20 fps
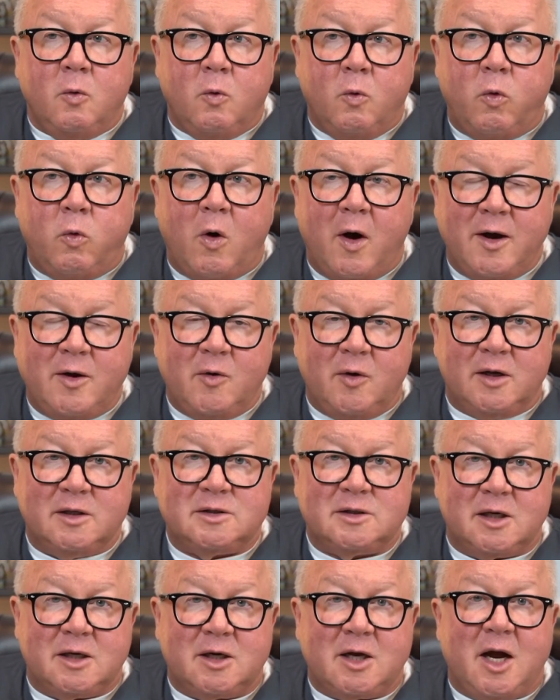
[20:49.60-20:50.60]
Why do I
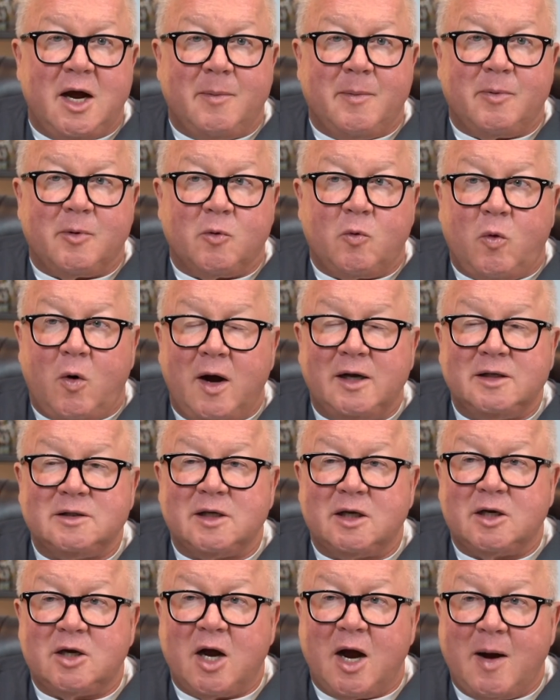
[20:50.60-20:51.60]
say copper? Why is
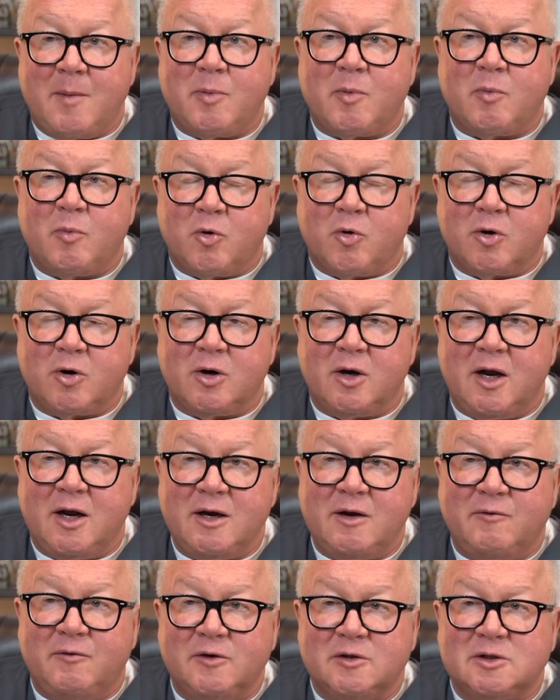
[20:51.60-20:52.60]
a copper borderline
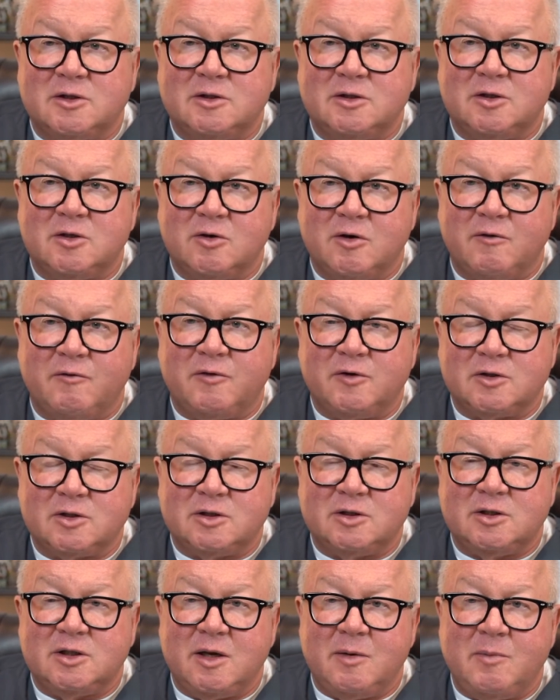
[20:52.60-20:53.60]
deficiency or
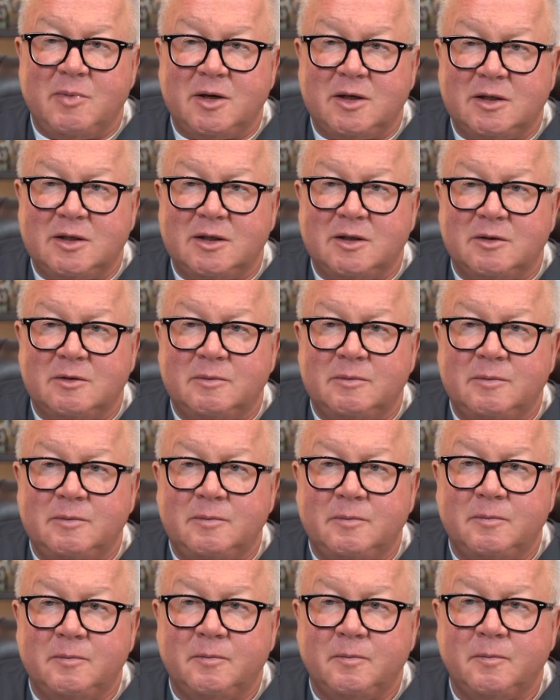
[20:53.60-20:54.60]
deficiency a big deal?
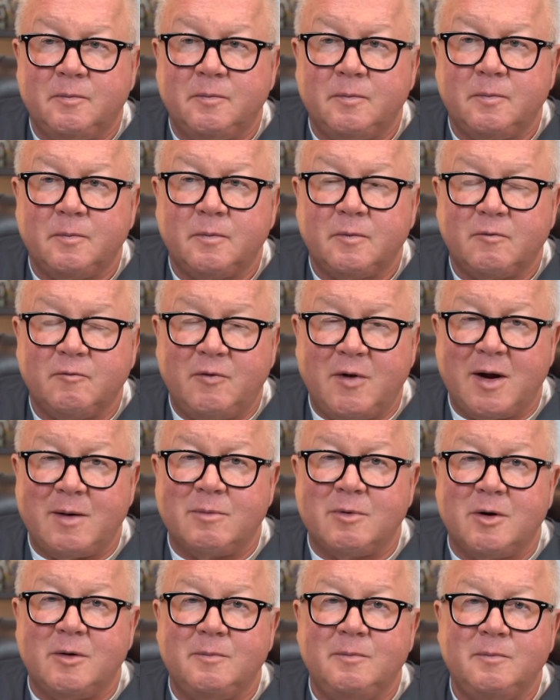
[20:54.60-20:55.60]
Fibro.
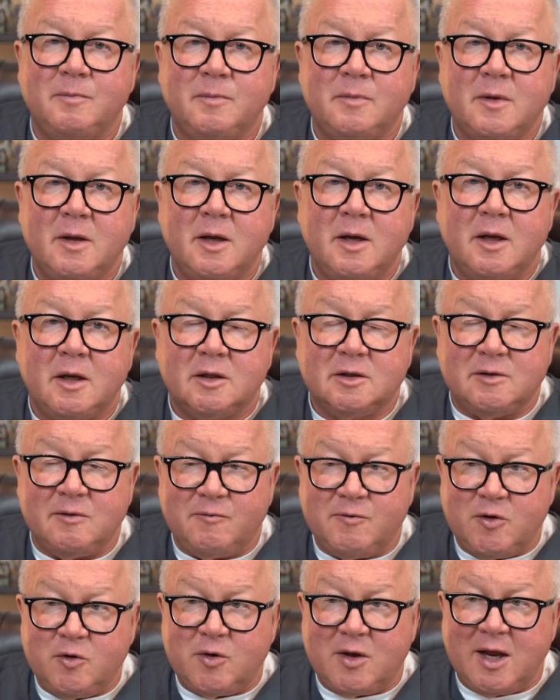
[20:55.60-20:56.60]
Fibro. Because if
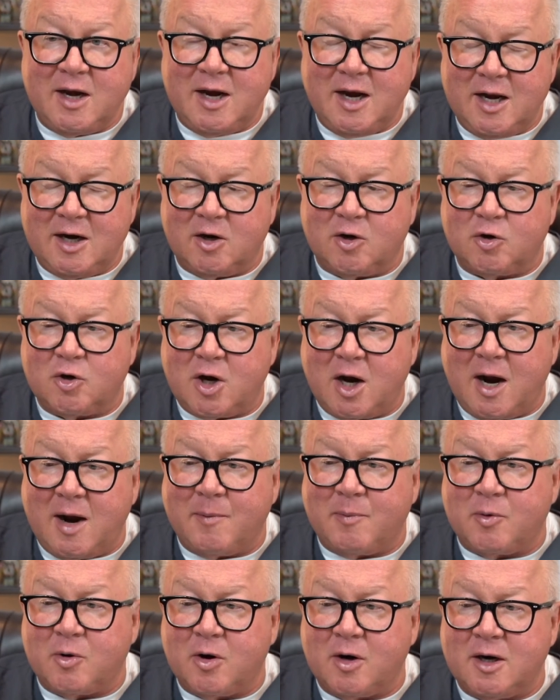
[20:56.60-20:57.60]
you can't handle
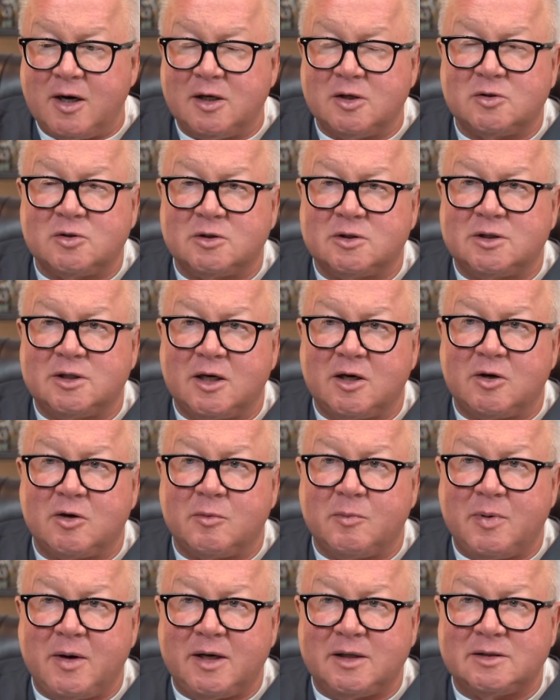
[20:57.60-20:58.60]
copper on an intracellular
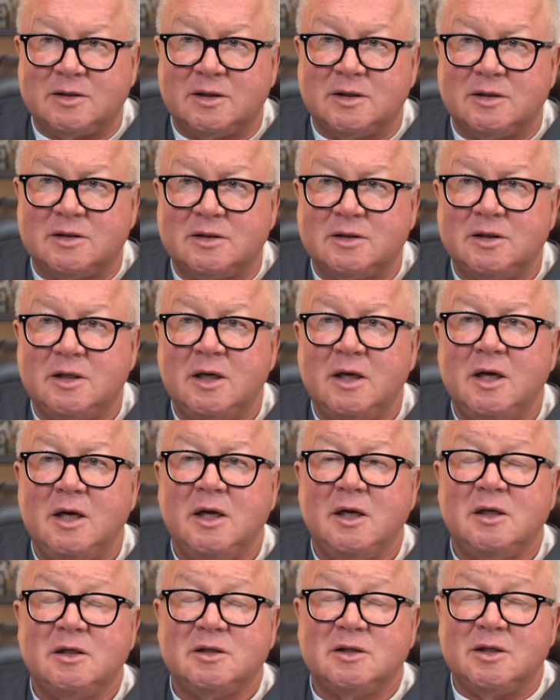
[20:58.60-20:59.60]
basis,
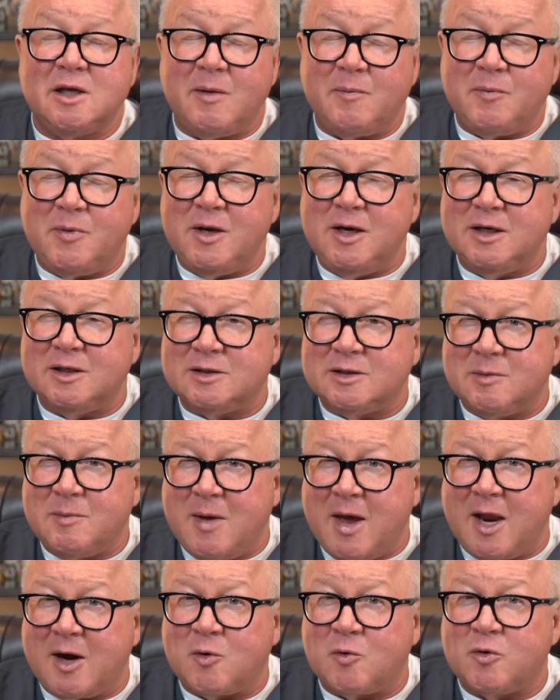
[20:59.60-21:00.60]
something is the
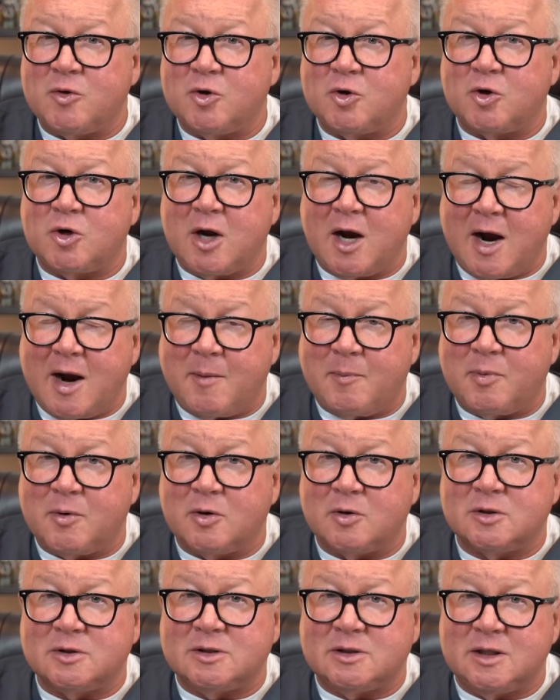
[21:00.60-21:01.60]
matter with your
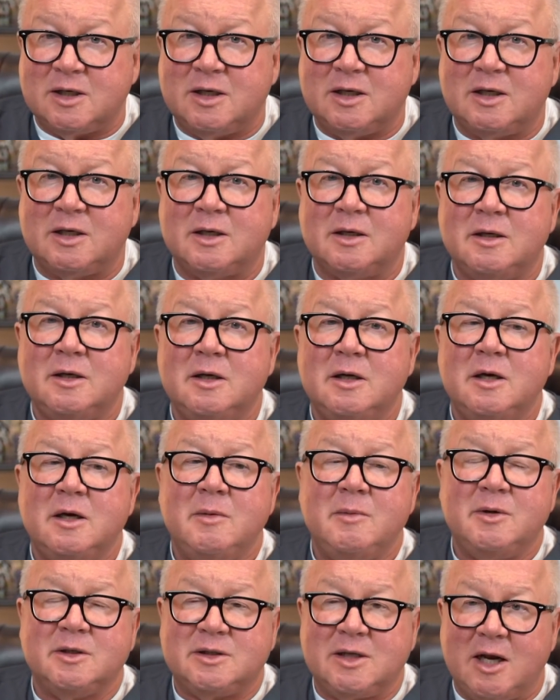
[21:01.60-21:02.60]
copper, zinc,
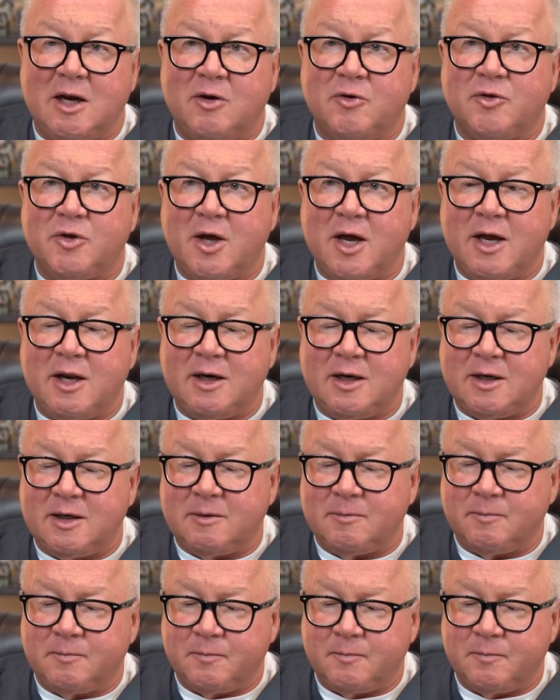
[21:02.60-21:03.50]
metallothionein.